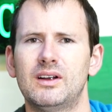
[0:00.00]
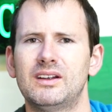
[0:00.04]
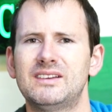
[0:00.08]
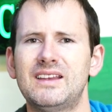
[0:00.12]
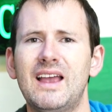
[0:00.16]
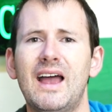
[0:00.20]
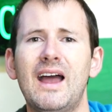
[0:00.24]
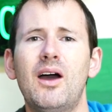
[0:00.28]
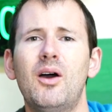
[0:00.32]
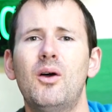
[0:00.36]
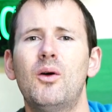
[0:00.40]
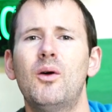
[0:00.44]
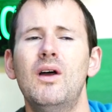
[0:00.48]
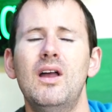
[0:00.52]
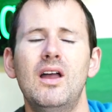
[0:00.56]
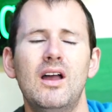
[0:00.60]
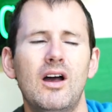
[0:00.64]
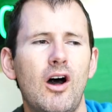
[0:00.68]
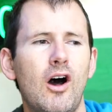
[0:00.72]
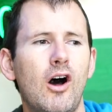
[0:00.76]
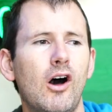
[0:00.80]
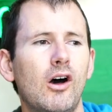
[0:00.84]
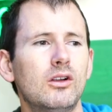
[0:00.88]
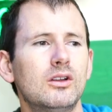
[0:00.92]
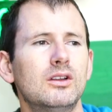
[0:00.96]
It's how
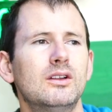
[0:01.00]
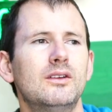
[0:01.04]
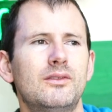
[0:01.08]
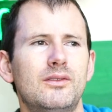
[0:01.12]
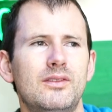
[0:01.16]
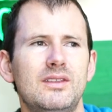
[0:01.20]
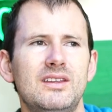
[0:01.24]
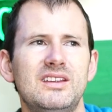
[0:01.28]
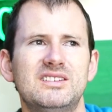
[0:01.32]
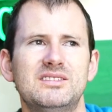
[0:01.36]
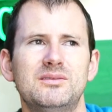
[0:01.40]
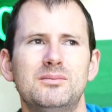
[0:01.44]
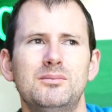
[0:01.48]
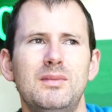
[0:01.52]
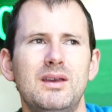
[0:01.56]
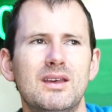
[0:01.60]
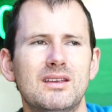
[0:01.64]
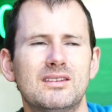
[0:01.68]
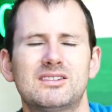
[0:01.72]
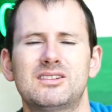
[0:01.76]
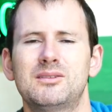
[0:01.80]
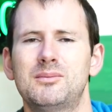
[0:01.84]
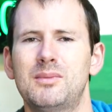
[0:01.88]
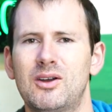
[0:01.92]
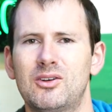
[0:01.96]
all of these
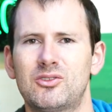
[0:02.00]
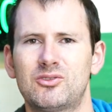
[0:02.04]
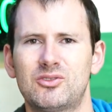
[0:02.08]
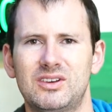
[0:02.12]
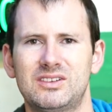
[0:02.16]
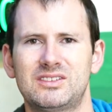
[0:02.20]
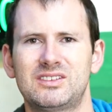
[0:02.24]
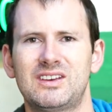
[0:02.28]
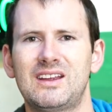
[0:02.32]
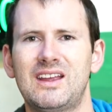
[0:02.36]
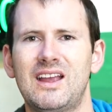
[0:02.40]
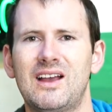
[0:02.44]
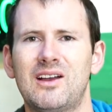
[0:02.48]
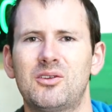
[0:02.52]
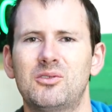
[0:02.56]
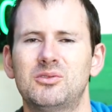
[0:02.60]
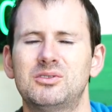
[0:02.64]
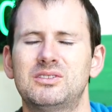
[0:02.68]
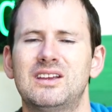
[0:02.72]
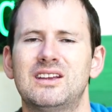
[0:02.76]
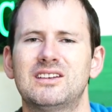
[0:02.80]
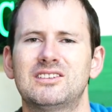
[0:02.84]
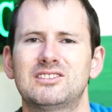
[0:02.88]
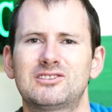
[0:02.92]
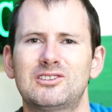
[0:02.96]
myths about crested geckos
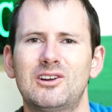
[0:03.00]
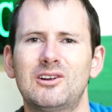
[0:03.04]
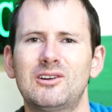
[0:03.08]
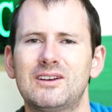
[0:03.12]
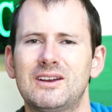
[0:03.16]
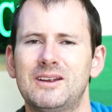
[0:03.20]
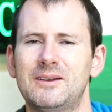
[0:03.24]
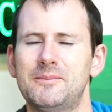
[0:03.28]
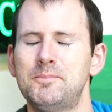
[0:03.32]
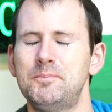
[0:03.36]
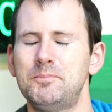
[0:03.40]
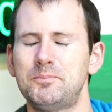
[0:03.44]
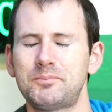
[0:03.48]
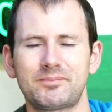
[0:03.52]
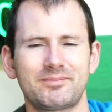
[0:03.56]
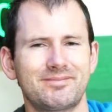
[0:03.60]
get started.